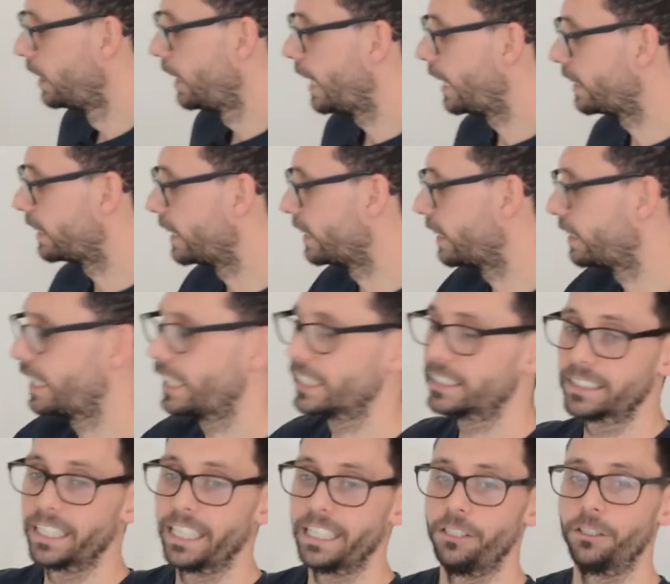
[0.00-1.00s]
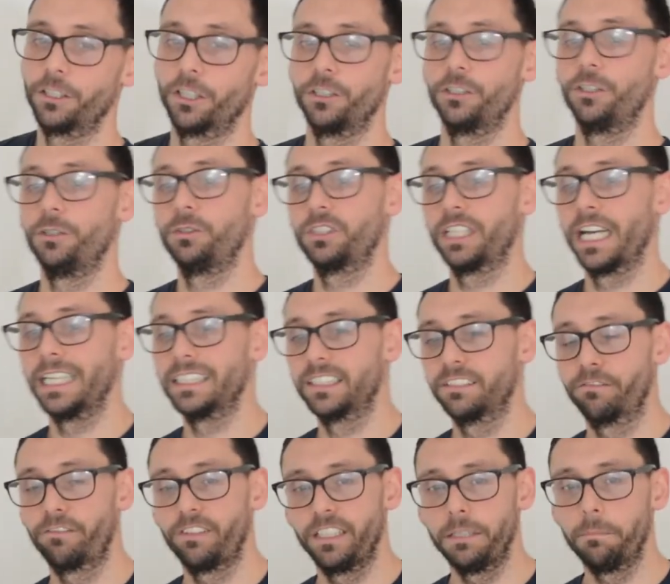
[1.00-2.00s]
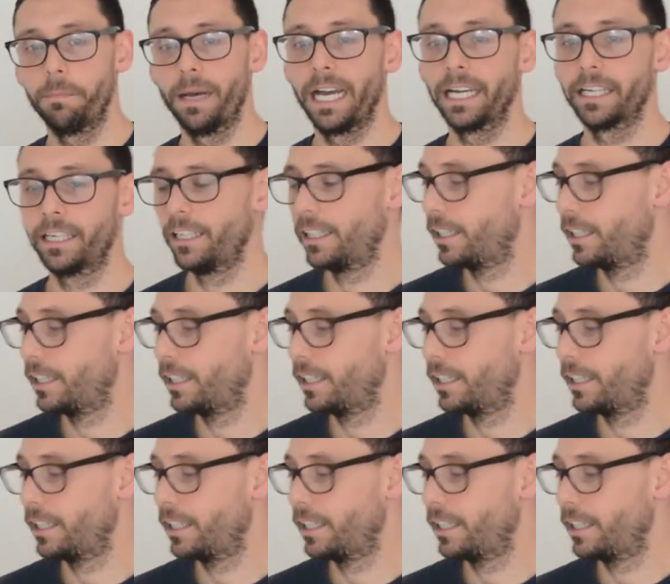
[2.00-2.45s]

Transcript: And then the next day you can use that as feedback.